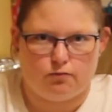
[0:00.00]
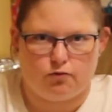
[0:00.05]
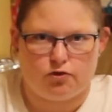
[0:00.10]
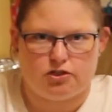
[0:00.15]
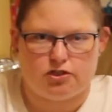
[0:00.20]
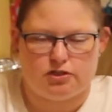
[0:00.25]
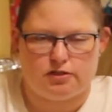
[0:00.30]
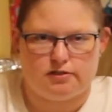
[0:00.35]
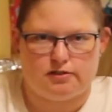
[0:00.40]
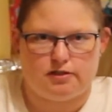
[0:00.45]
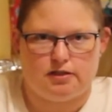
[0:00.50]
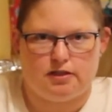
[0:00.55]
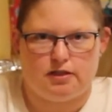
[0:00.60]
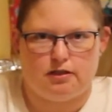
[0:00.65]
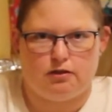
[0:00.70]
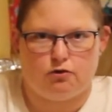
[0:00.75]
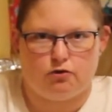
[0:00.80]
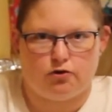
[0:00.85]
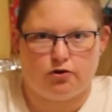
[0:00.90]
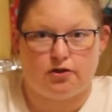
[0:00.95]
which is the
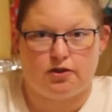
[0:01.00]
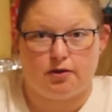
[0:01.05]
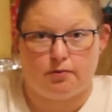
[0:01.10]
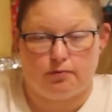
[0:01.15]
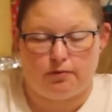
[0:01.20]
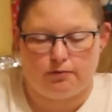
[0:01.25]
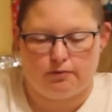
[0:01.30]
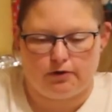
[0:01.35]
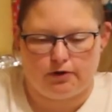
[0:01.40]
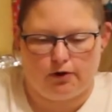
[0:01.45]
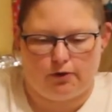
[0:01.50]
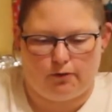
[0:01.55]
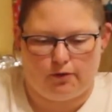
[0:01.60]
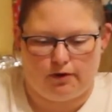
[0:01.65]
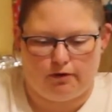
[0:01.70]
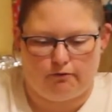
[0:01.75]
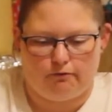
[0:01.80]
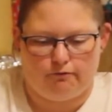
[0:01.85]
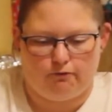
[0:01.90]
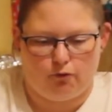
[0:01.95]
look that we were
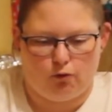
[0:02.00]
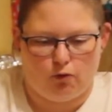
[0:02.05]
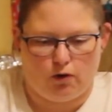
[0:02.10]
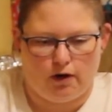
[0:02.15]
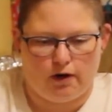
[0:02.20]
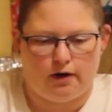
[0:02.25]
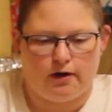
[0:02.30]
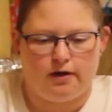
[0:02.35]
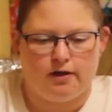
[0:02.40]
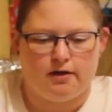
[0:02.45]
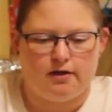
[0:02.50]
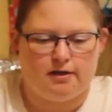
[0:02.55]
going for.